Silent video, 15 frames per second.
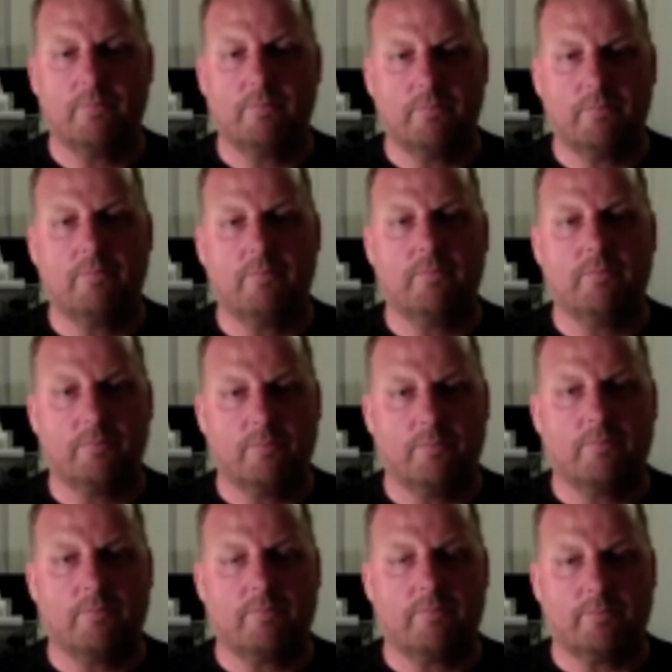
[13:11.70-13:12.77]

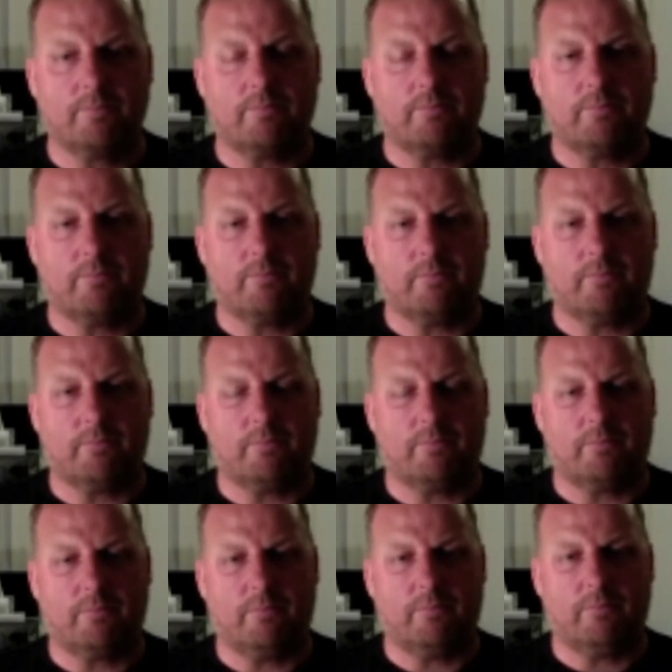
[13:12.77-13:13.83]

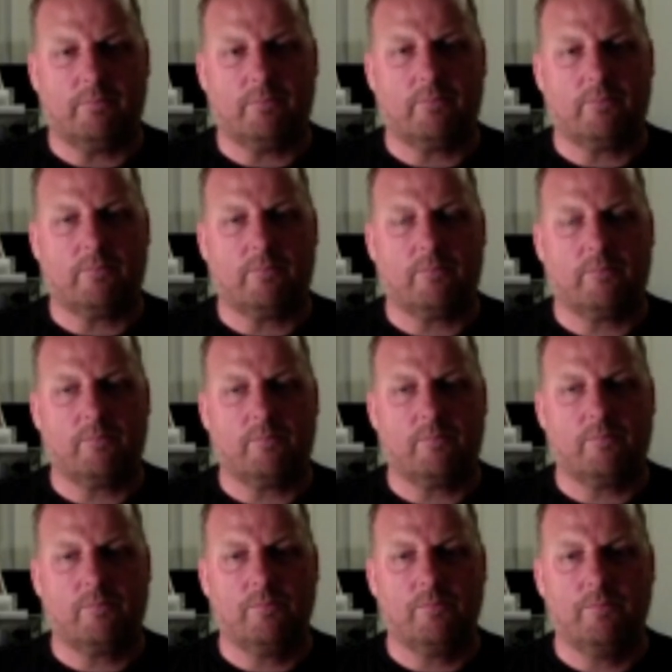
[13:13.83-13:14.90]

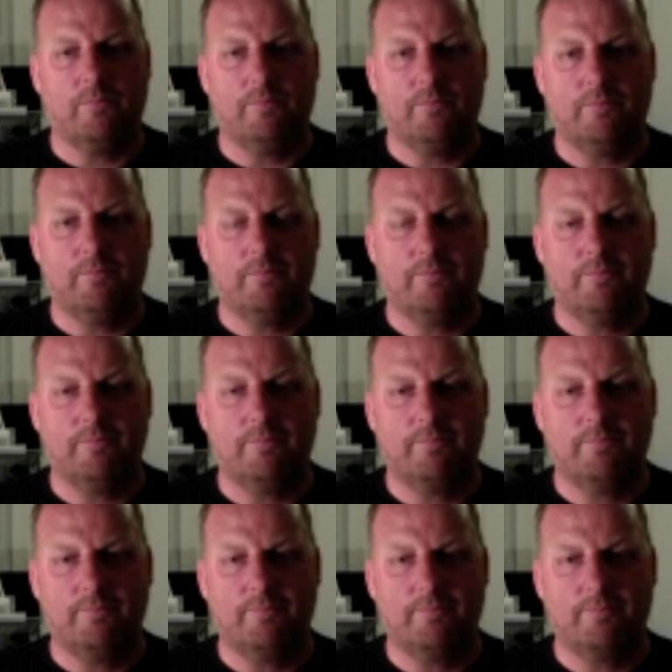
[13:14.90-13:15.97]

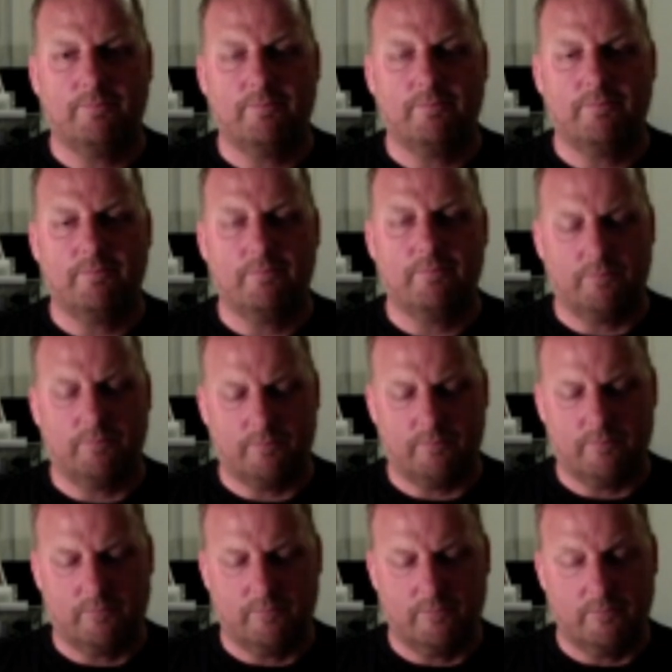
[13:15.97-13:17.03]

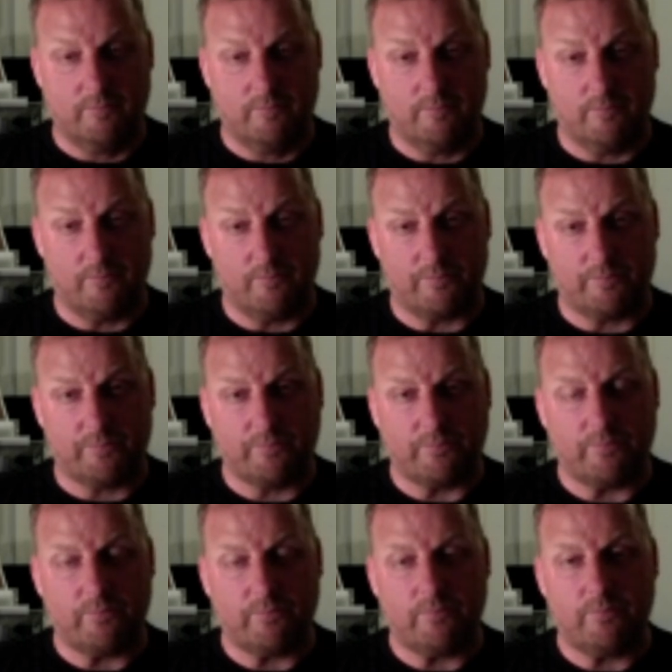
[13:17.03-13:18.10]

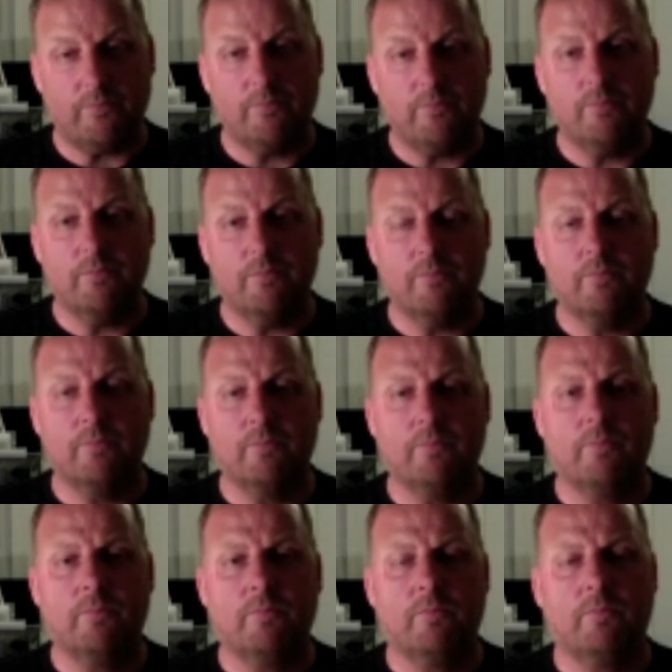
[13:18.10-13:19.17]

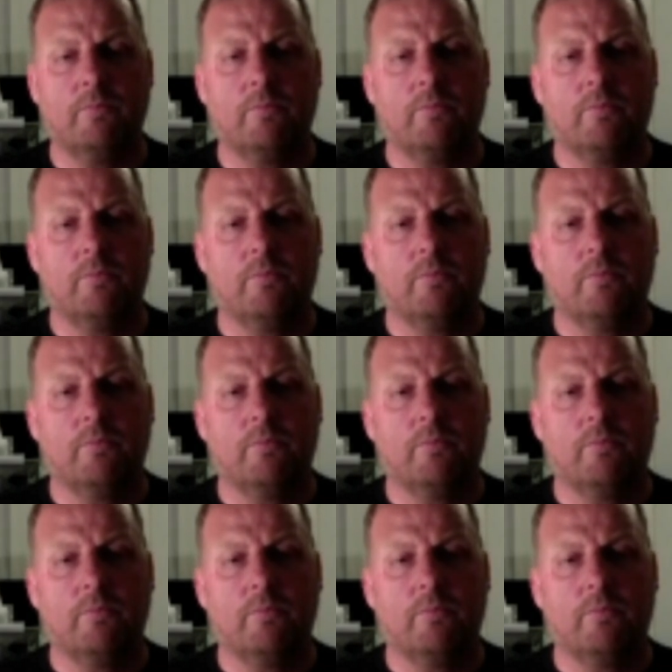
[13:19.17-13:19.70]
(not speaking)